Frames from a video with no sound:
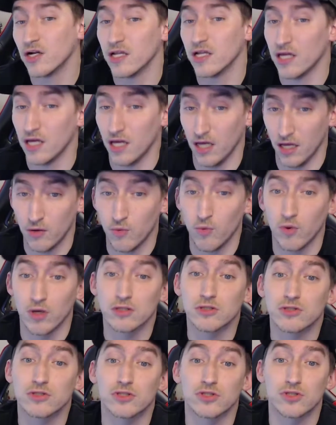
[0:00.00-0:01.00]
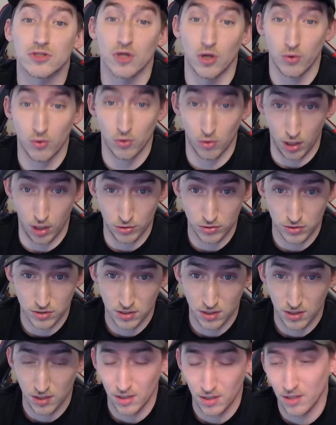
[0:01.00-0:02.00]
It was so gross,
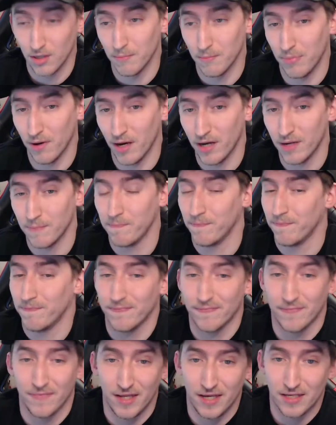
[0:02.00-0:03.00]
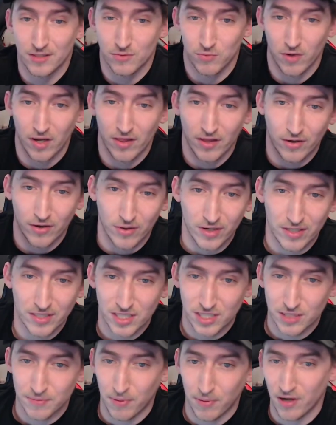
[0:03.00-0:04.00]
but is one of the
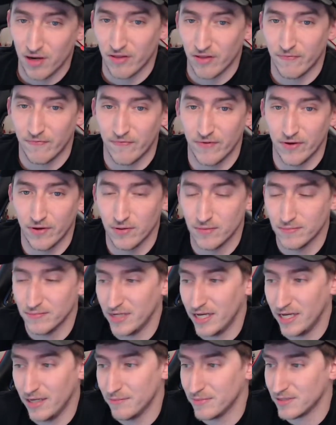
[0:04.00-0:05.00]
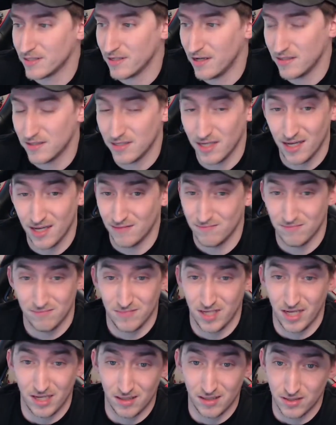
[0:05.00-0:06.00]
cringiest part of the film. And besides that,
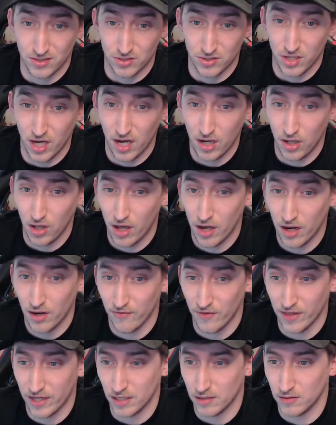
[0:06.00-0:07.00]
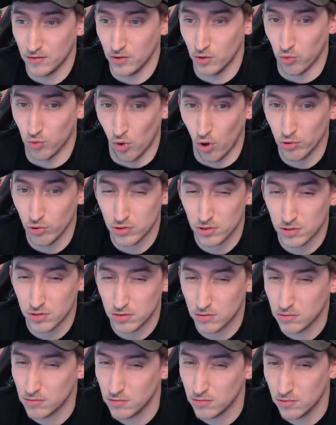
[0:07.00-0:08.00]
like, it's not a lot of like gross
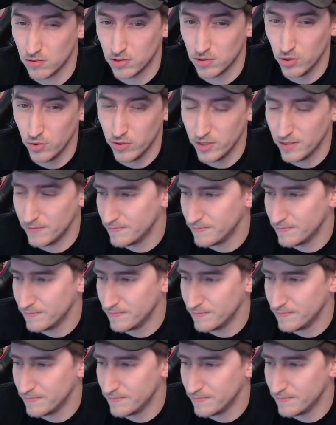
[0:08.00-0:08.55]
to it